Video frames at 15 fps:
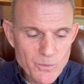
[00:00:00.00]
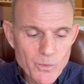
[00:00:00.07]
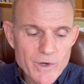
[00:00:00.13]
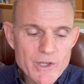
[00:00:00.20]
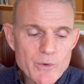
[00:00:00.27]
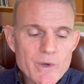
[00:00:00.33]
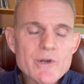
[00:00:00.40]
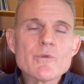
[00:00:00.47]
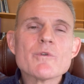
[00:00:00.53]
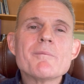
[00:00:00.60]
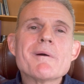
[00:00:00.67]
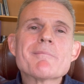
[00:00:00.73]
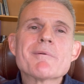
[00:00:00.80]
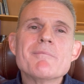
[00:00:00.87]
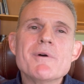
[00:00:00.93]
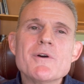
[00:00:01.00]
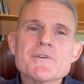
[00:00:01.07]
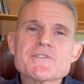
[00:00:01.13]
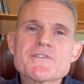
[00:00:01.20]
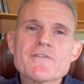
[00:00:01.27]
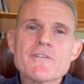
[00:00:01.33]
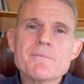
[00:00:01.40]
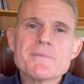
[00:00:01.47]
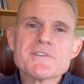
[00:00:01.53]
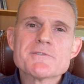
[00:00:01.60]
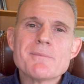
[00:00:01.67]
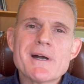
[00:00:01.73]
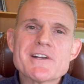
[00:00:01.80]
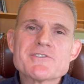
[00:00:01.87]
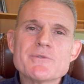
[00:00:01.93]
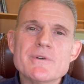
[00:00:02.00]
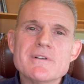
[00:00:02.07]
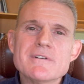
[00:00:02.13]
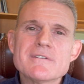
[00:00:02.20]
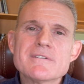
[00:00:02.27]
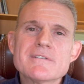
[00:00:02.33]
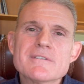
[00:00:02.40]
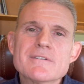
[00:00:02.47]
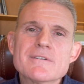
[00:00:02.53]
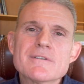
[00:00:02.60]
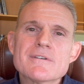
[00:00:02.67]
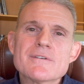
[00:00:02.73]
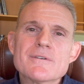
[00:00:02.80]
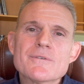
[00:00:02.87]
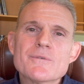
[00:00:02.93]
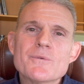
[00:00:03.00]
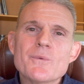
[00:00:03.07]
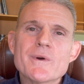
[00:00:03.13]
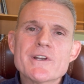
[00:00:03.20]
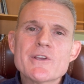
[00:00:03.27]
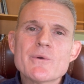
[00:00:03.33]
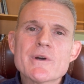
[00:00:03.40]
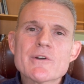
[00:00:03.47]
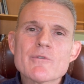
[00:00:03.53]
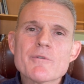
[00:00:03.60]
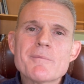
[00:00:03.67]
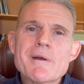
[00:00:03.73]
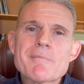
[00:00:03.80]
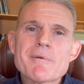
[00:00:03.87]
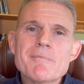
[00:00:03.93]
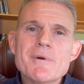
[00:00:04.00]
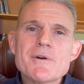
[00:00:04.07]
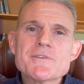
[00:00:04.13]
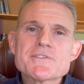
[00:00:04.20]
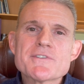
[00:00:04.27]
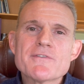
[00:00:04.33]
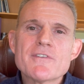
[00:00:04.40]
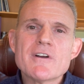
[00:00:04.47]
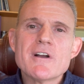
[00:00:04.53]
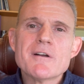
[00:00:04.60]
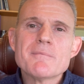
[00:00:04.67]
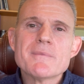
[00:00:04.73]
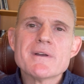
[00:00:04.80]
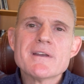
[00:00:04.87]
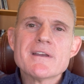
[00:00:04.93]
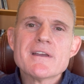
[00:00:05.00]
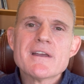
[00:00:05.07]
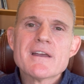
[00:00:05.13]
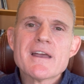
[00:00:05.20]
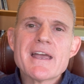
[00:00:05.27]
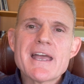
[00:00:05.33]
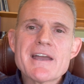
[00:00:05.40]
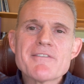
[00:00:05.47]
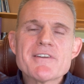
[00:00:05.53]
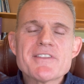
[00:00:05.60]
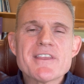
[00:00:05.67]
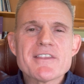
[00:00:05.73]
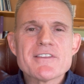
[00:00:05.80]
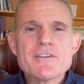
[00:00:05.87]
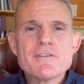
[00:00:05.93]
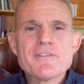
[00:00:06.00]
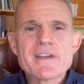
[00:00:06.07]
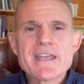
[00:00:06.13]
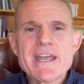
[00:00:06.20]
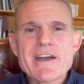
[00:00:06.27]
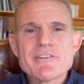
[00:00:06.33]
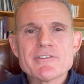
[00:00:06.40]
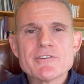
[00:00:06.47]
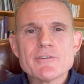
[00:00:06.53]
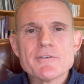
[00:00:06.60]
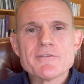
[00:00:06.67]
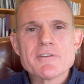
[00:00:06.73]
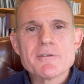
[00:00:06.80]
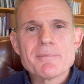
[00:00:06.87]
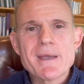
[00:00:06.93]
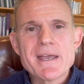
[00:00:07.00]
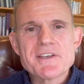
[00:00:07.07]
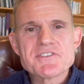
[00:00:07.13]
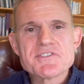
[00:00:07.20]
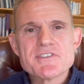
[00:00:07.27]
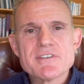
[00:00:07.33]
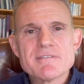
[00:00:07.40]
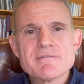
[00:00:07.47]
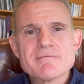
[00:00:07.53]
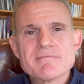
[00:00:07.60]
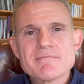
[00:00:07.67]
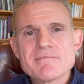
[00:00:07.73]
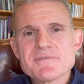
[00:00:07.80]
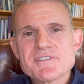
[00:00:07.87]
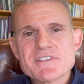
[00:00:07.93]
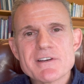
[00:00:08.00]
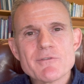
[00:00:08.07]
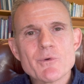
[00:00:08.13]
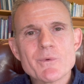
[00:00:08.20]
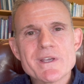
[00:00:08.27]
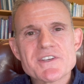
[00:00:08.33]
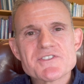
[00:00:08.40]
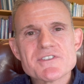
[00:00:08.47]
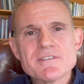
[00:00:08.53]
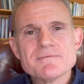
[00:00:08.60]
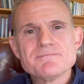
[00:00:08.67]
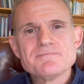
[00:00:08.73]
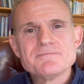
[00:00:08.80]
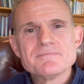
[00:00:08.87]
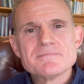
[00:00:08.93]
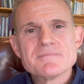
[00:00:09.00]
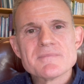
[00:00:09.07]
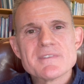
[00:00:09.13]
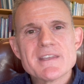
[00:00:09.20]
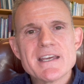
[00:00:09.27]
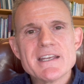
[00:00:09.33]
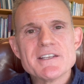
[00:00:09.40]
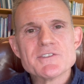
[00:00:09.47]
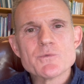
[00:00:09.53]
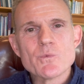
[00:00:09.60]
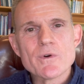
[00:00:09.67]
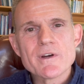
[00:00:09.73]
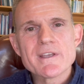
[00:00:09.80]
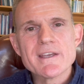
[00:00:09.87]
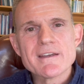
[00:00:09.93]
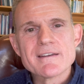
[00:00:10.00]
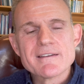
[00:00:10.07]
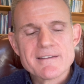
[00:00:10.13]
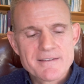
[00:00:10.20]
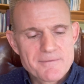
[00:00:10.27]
what do you want to remember most from this module? What do you want to remember most from everything that you've encountered over the past several weeks that is working?